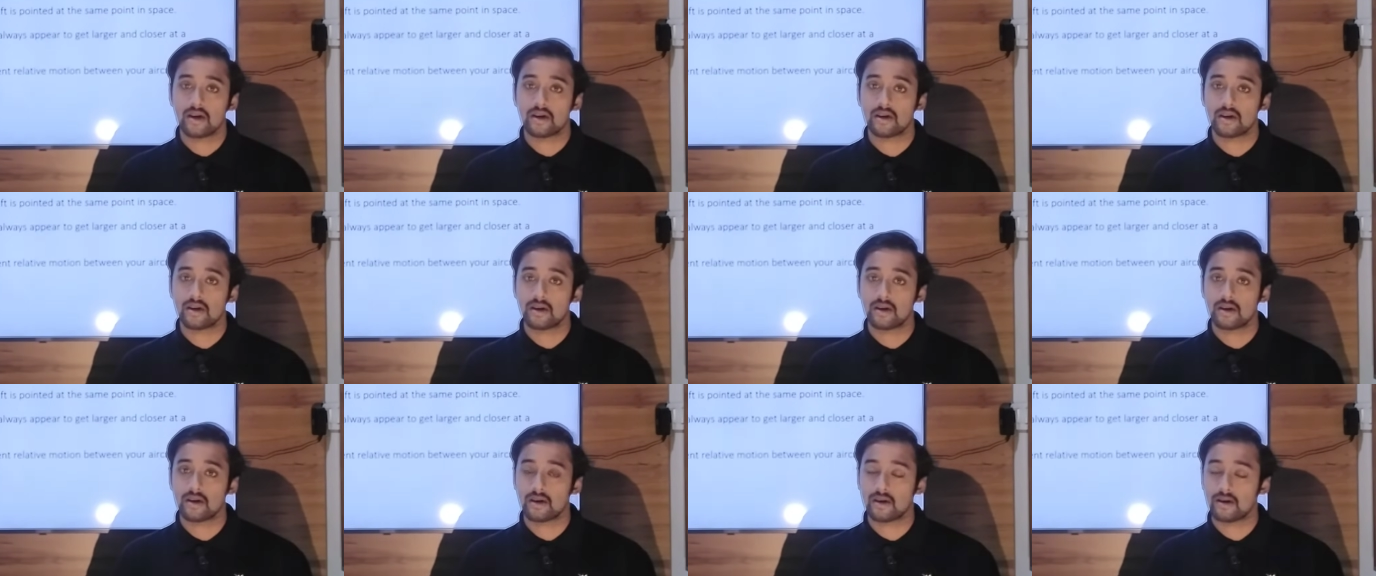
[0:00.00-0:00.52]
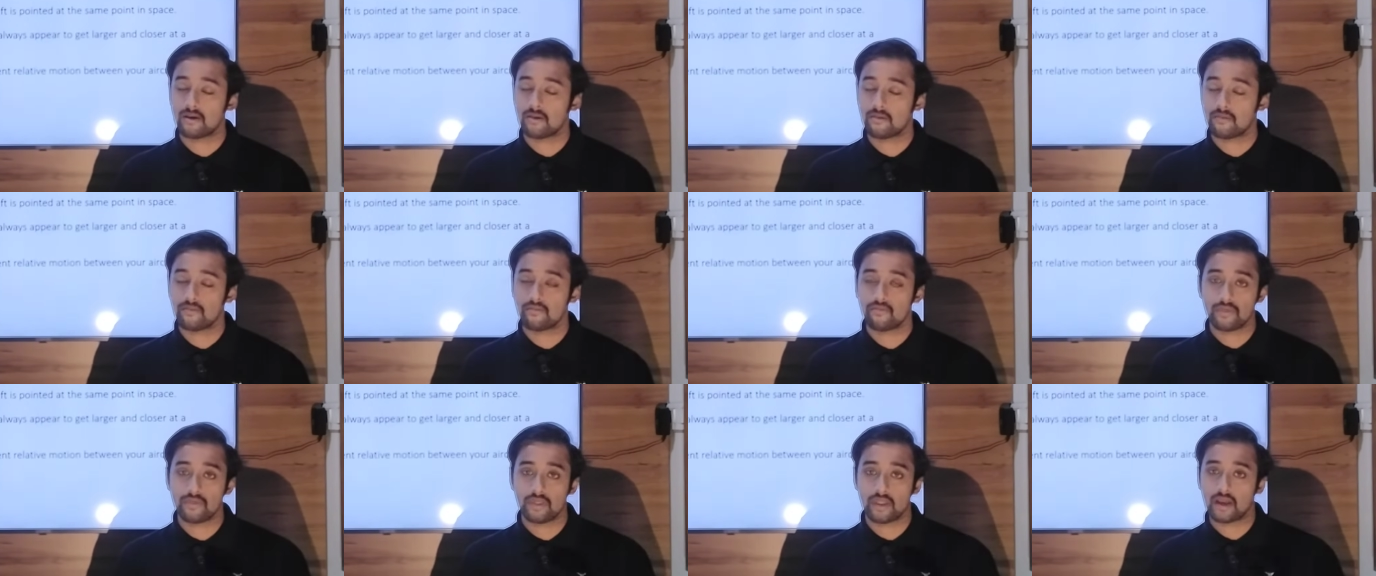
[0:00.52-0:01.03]
Uh,
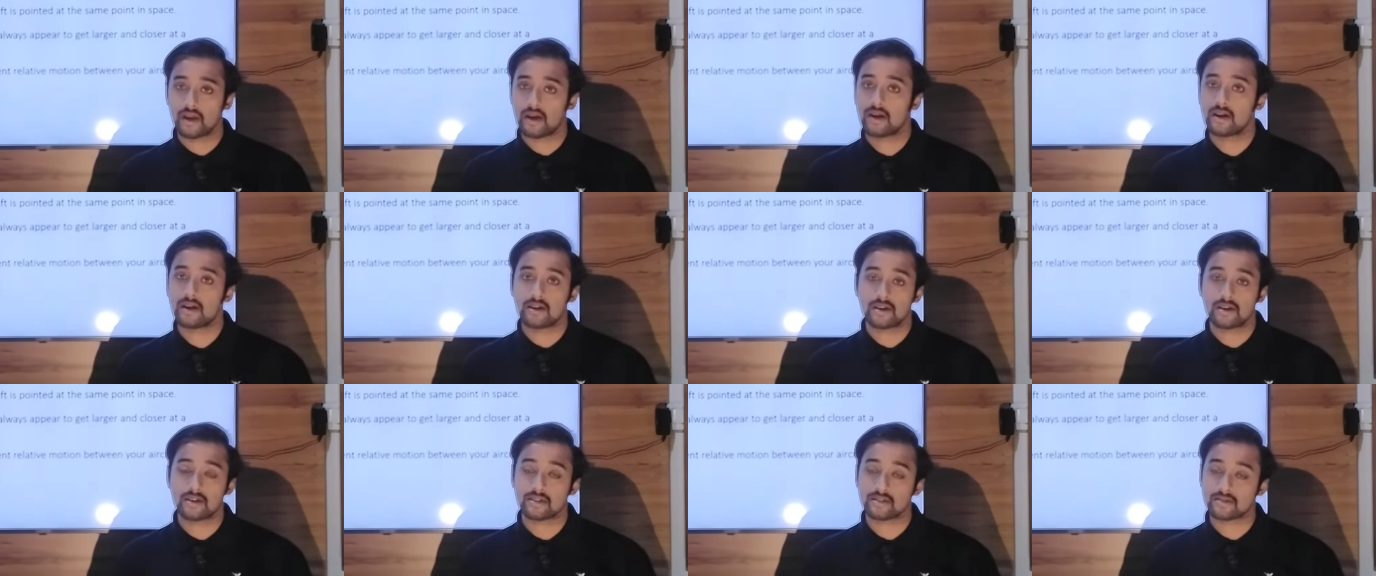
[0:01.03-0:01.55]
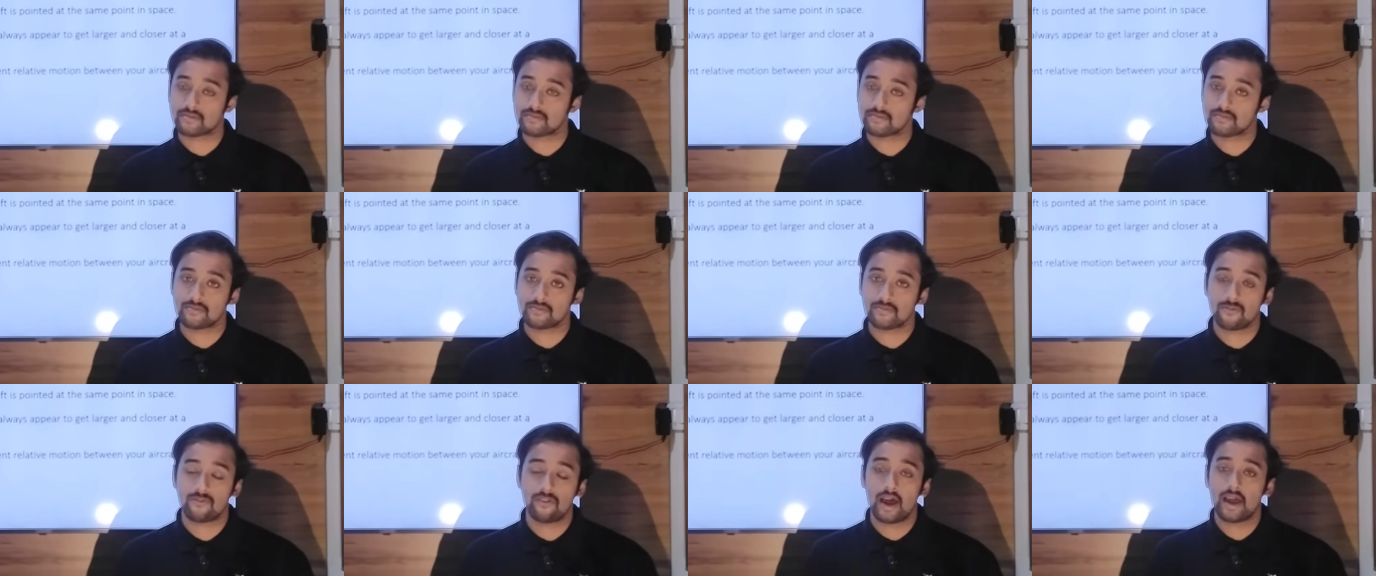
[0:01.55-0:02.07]
uh,
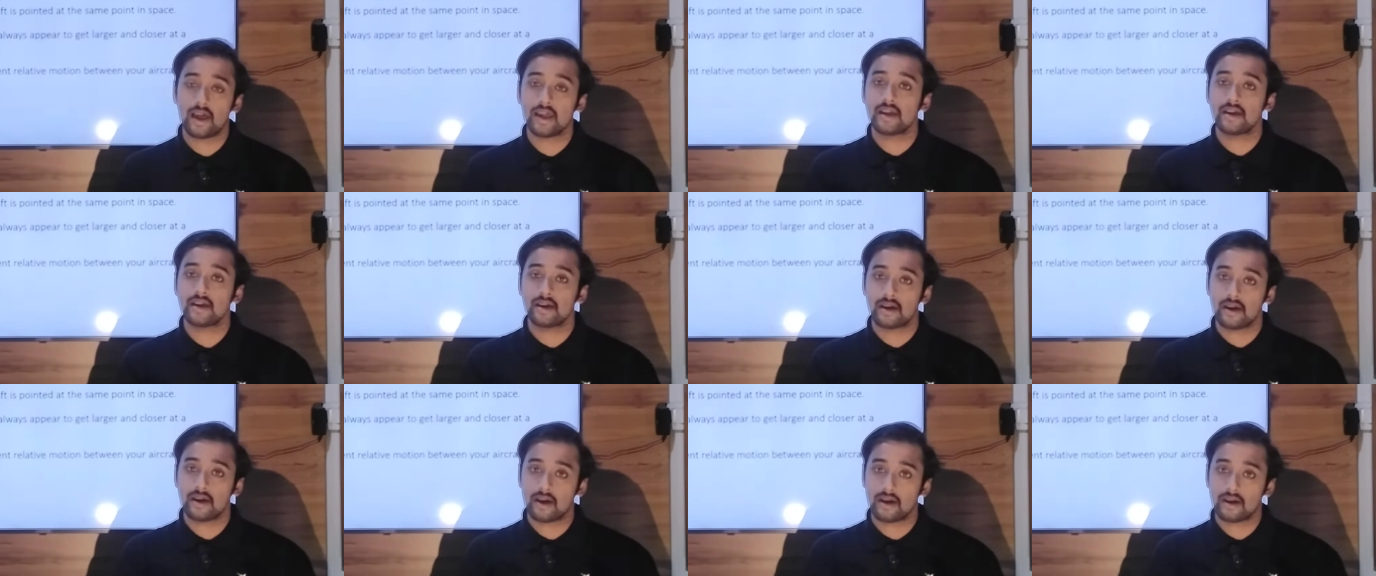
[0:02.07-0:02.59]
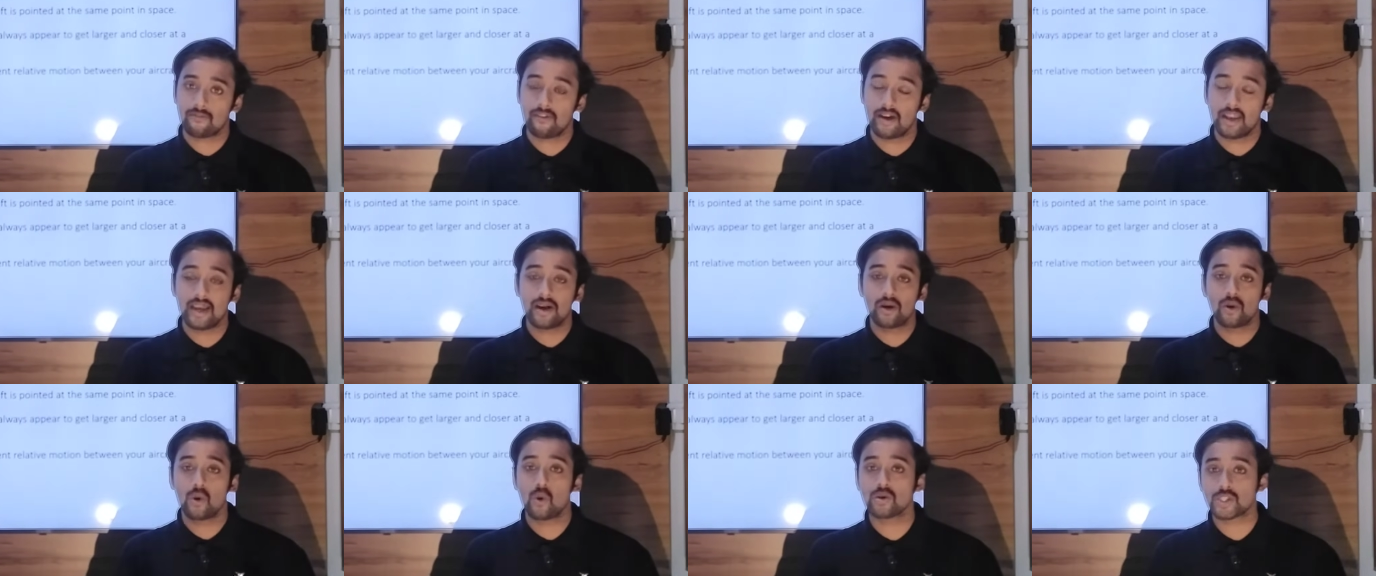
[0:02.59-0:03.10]
Flying
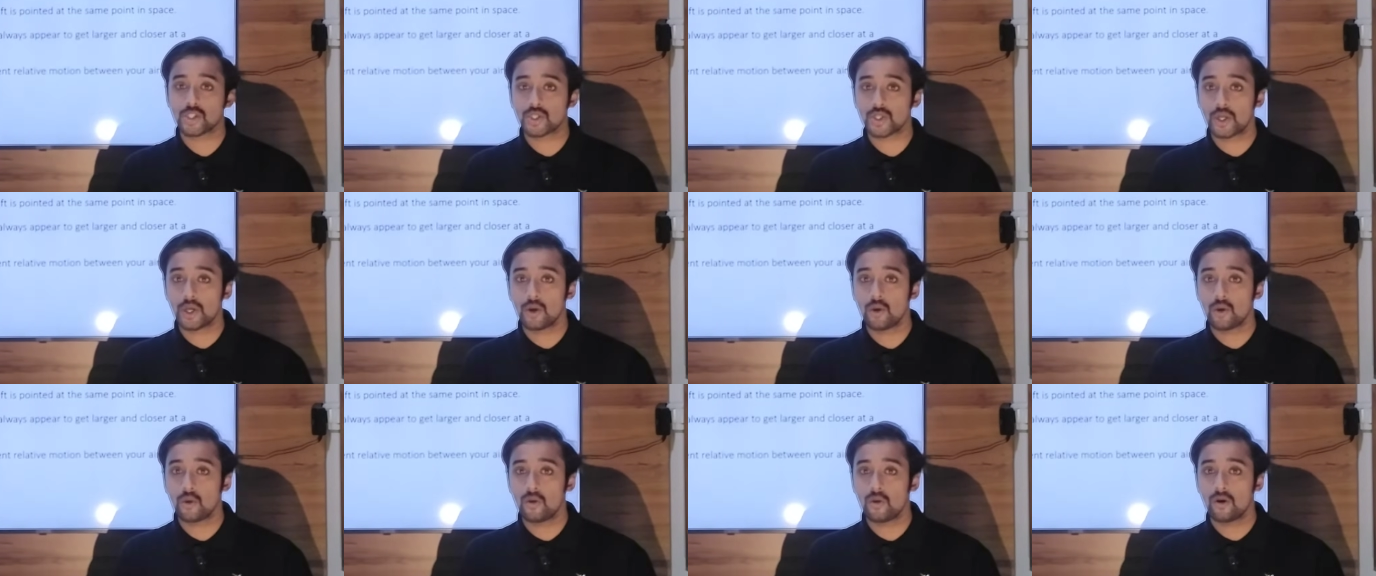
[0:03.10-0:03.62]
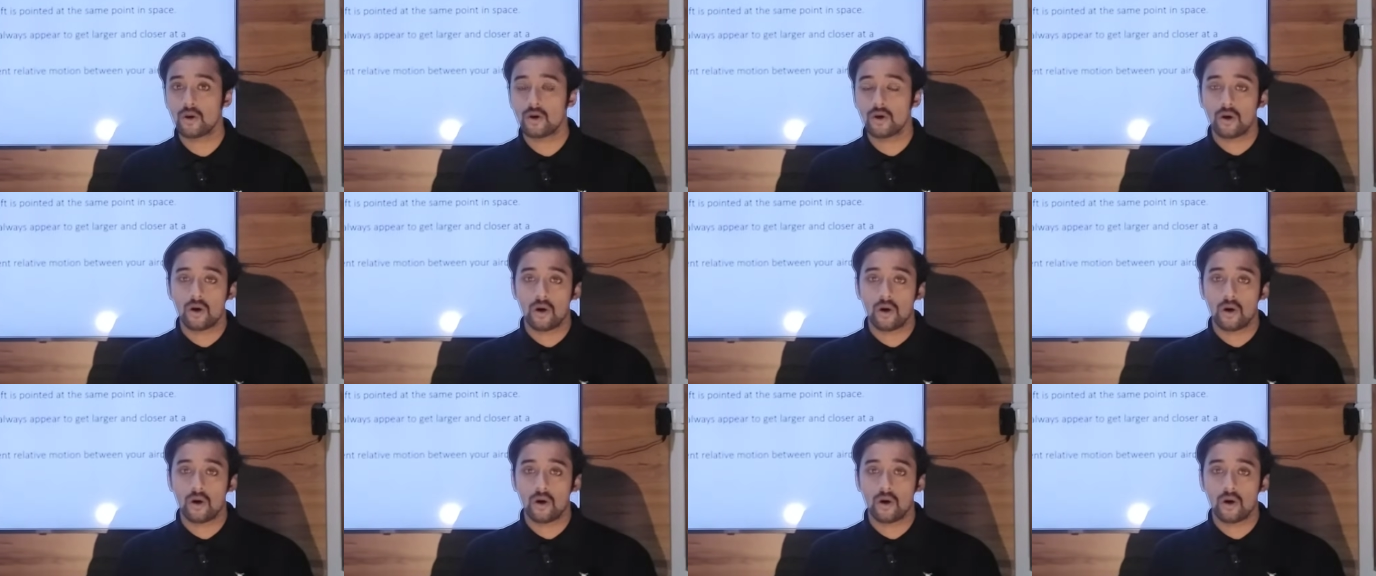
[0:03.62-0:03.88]
very close to you